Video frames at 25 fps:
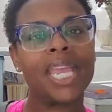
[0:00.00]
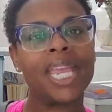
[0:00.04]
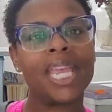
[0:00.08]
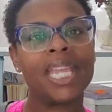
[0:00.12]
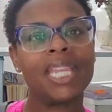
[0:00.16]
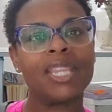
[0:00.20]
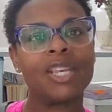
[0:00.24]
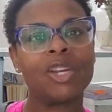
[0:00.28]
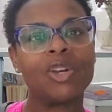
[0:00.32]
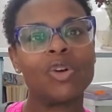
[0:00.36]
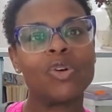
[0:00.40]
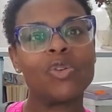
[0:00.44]

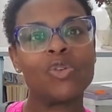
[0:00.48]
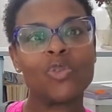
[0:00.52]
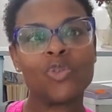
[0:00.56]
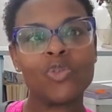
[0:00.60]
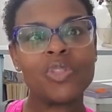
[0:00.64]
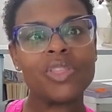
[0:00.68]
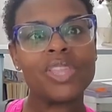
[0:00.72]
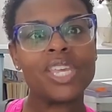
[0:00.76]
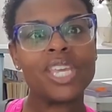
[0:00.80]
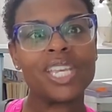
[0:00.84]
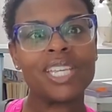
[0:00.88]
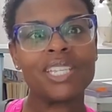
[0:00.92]
And the cool
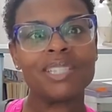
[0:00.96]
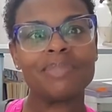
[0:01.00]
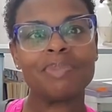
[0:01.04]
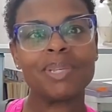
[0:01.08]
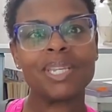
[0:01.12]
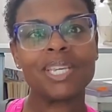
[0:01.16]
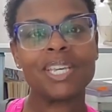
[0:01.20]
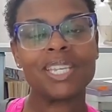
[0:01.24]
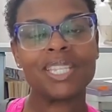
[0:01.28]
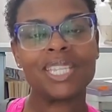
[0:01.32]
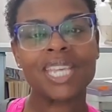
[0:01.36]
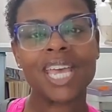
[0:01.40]
thing is
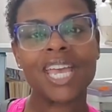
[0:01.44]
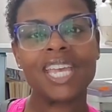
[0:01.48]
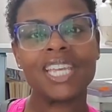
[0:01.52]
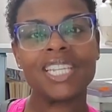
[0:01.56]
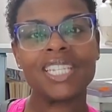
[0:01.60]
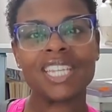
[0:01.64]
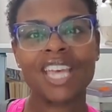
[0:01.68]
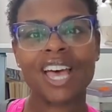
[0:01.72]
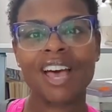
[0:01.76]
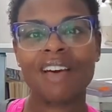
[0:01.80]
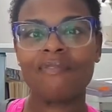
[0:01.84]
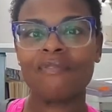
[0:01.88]
because I had
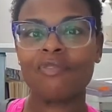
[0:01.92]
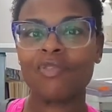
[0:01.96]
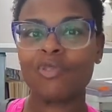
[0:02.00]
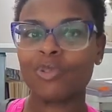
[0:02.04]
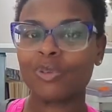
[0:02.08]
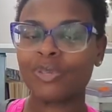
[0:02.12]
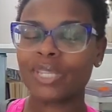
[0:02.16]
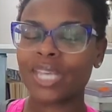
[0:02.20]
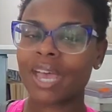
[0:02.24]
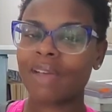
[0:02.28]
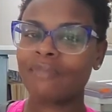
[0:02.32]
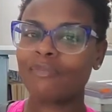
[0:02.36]
taught
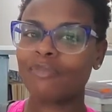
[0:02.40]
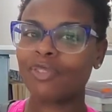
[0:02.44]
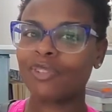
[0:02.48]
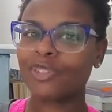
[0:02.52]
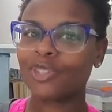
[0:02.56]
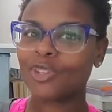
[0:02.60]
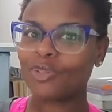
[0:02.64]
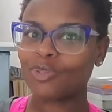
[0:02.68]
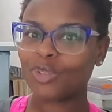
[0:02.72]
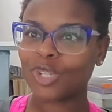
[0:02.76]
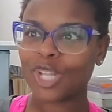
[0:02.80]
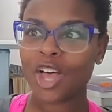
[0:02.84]
full-time for
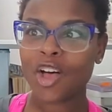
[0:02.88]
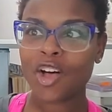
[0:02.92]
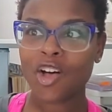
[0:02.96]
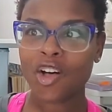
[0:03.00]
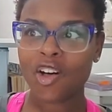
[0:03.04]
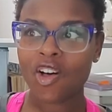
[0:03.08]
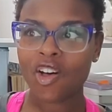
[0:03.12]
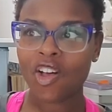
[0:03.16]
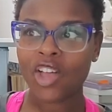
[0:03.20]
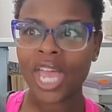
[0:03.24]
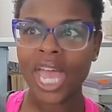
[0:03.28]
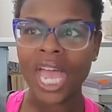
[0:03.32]
so
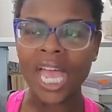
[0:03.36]
long,